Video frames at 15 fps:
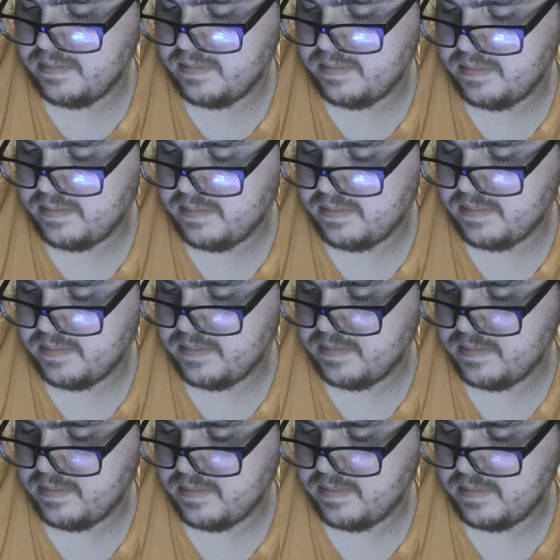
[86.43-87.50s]

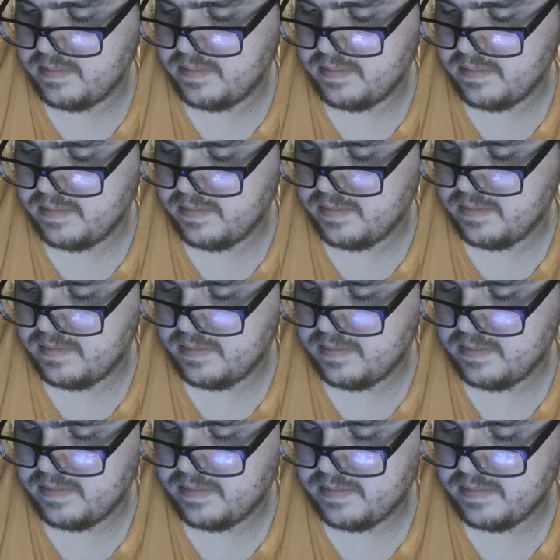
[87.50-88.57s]

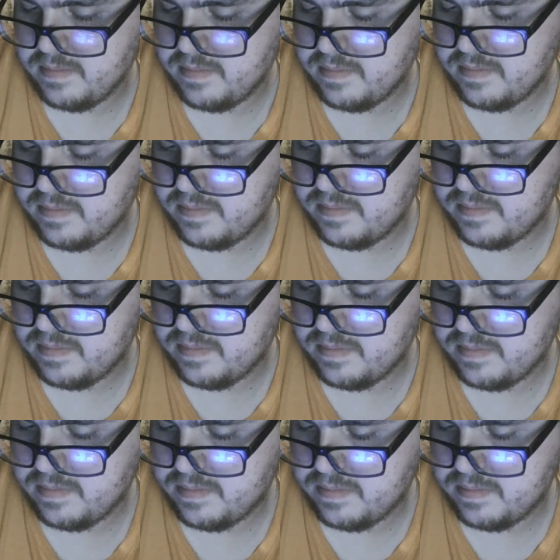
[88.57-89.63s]

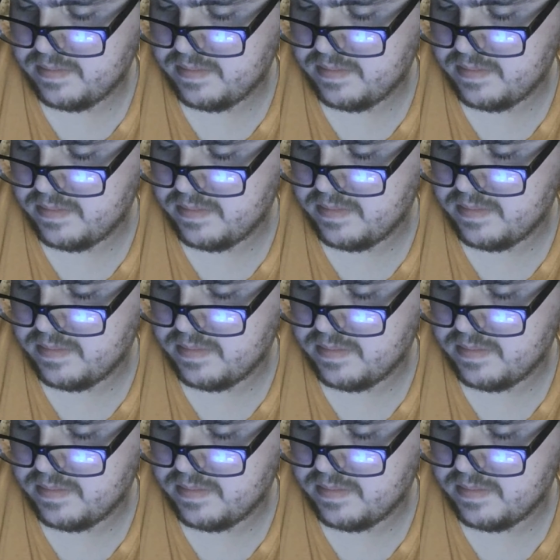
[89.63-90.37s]
(no one is talking)